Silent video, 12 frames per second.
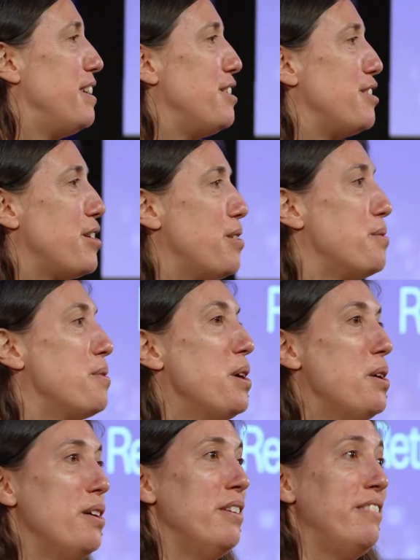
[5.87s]
So
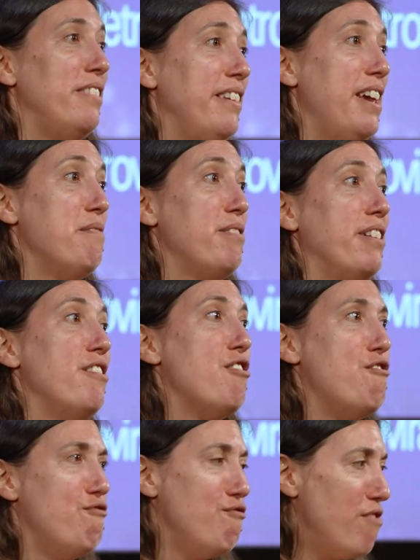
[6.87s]
today I'm going
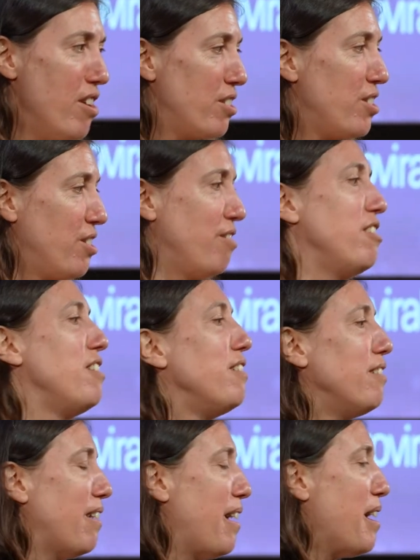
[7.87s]
to rush
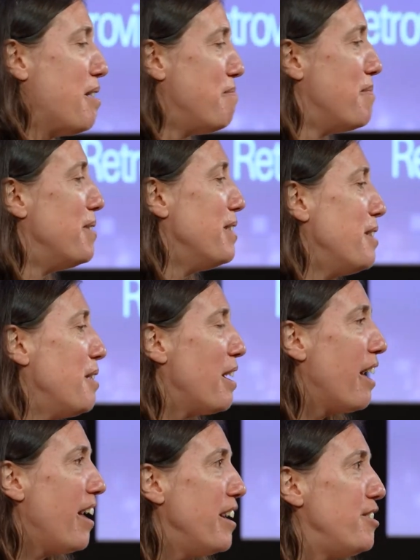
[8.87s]
through
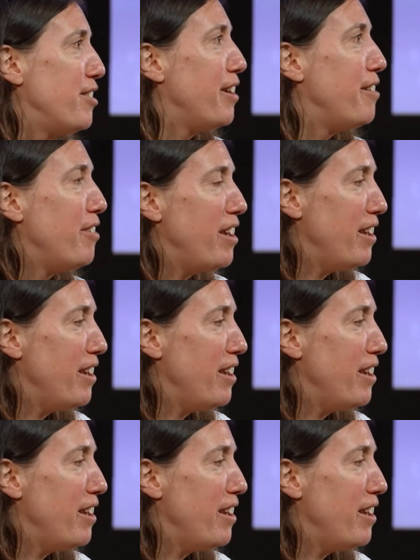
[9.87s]
HIV.